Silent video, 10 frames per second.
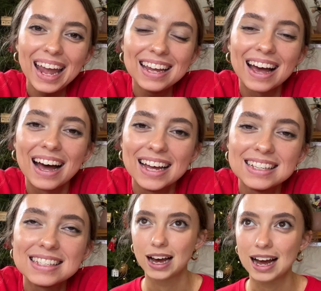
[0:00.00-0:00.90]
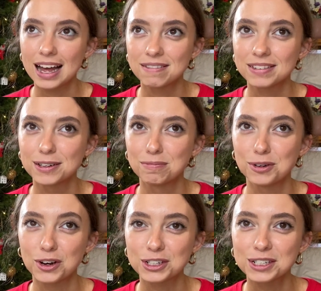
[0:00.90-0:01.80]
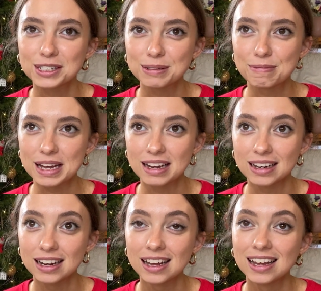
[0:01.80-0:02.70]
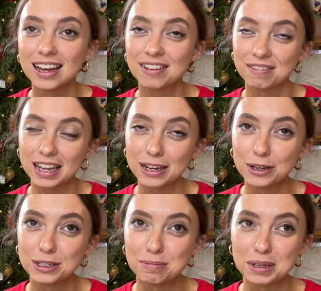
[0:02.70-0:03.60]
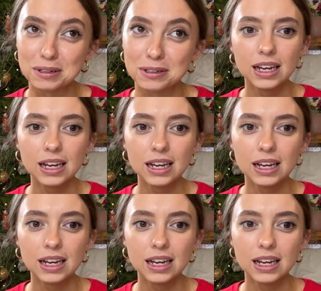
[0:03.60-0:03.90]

Guys, I have an obnoxious amount of Lego to build.